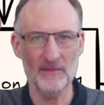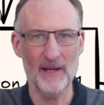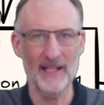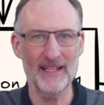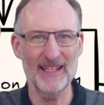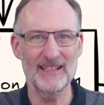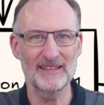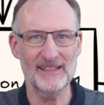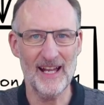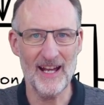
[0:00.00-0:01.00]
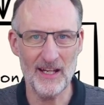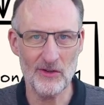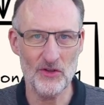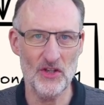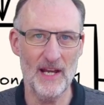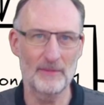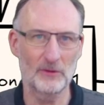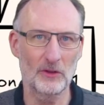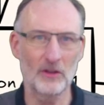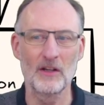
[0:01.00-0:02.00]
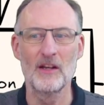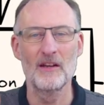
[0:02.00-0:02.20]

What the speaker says: my entire chapter.